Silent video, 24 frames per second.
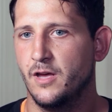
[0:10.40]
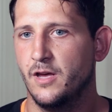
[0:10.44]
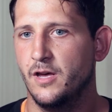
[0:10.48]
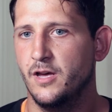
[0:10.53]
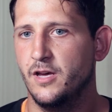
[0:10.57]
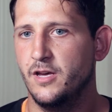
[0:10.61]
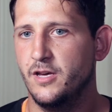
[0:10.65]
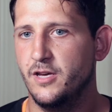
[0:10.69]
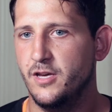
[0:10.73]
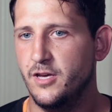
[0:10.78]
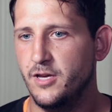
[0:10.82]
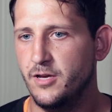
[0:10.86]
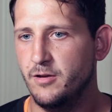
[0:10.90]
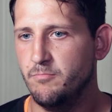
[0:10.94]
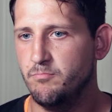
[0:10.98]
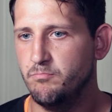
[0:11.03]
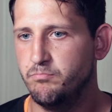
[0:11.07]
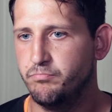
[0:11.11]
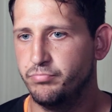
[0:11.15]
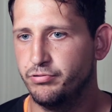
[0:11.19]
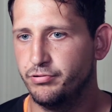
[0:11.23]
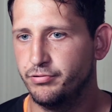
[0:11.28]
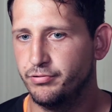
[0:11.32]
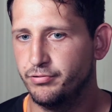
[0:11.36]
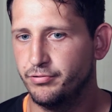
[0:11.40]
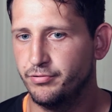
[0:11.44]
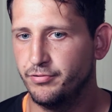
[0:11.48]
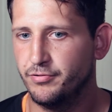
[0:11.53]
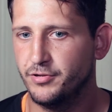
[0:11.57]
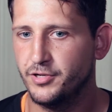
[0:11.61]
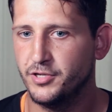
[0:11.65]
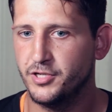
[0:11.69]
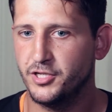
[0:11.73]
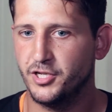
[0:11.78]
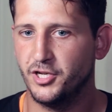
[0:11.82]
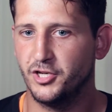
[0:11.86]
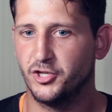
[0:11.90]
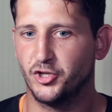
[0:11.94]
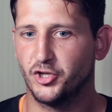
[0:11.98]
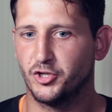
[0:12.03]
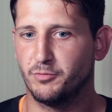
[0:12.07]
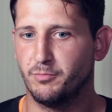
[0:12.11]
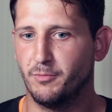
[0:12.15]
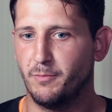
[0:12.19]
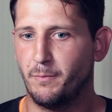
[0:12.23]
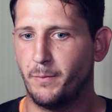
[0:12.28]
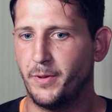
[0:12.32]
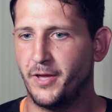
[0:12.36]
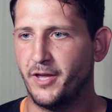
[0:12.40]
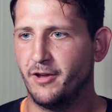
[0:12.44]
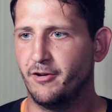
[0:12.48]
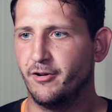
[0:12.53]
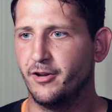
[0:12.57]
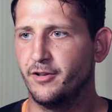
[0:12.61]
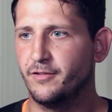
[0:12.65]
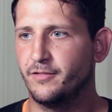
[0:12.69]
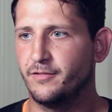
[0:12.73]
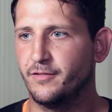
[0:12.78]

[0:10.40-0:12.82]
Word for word: Um, it's an adjustment period.